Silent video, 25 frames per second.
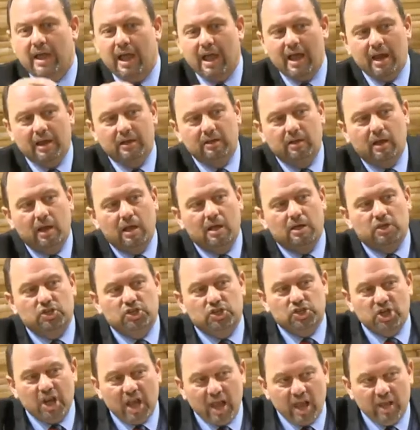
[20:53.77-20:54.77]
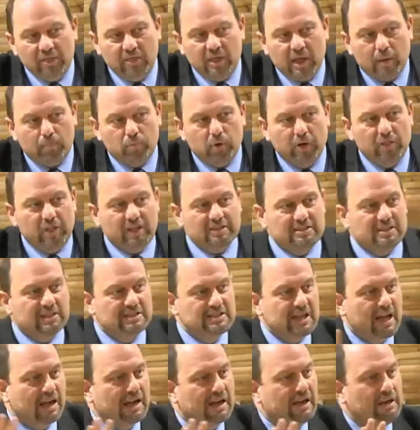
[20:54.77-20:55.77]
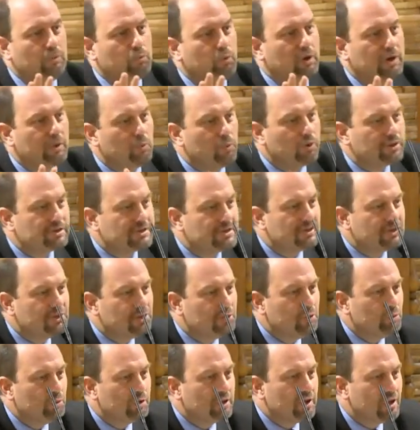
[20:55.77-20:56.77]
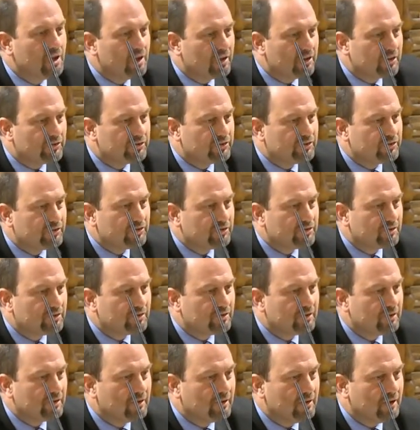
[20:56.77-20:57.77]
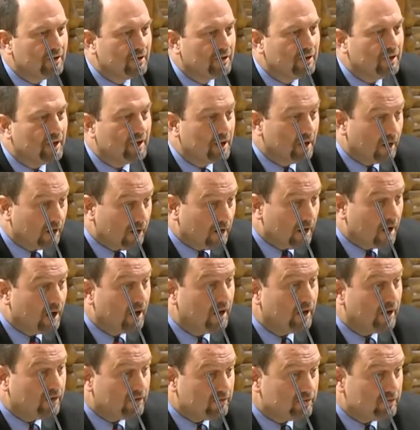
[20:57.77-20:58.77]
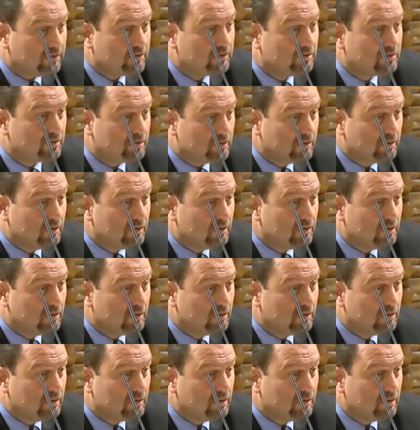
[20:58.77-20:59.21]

and shared that bread, that's exactly what he wants to do with us and our lives